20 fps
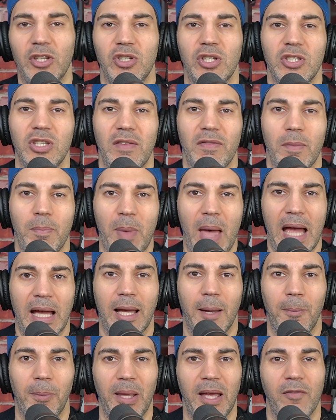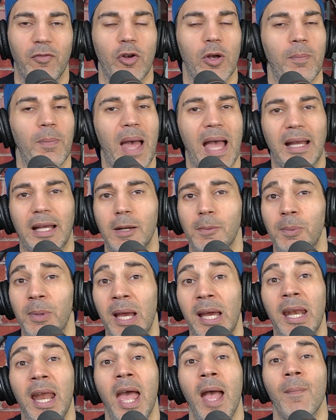because you have a backup plan for a backup
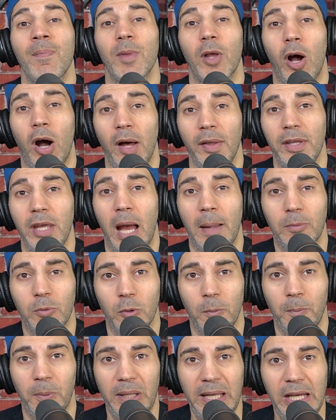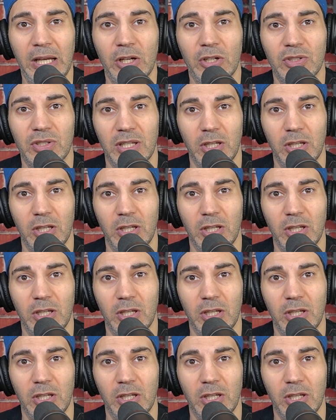plan, all the optimal players.